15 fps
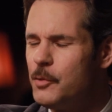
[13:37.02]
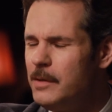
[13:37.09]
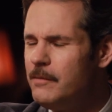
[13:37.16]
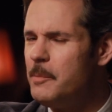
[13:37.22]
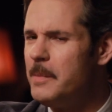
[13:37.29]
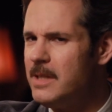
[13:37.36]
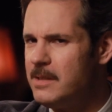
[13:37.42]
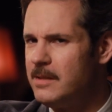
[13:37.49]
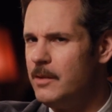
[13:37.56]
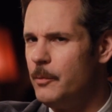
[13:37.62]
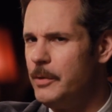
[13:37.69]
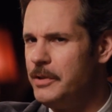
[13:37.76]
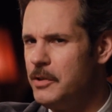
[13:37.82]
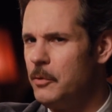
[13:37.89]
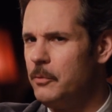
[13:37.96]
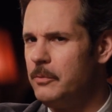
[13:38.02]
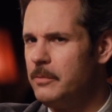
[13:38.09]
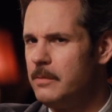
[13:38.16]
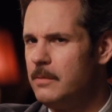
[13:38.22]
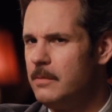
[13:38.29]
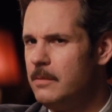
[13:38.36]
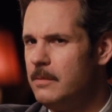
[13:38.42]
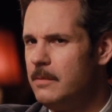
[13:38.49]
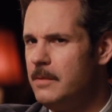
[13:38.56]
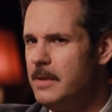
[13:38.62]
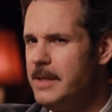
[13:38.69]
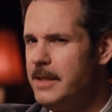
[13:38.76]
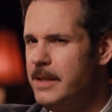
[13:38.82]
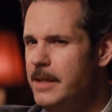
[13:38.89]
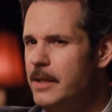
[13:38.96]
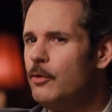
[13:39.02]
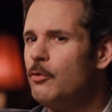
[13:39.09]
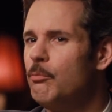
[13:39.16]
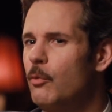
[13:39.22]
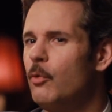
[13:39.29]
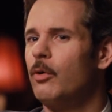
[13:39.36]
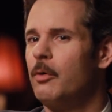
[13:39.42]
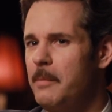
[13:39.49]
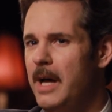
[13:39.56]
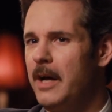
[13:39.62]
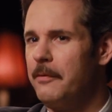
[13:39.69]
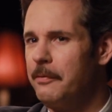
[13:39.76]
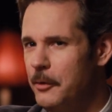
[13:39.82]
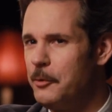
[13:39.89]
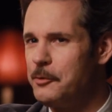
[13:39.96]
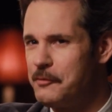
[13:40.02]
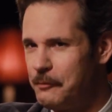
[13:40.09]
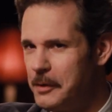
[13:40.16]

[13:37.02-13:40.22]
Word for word: sort of amazing that we don't hear more about those